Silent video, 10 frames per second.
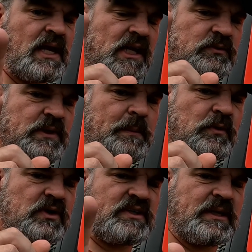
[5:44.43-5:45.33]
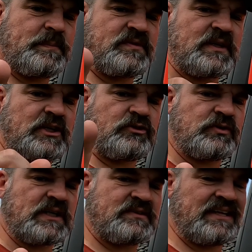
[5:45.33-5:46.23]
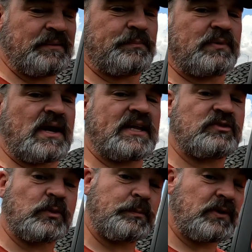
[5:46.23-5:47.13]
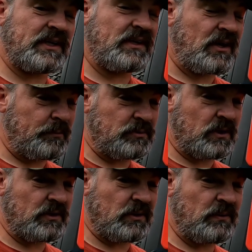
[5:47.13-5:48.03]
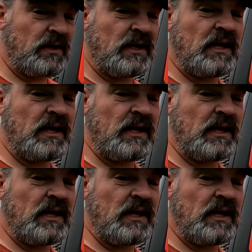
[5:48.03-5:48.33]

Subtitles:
because we got more tips and tricks and products we're putting on our Bronco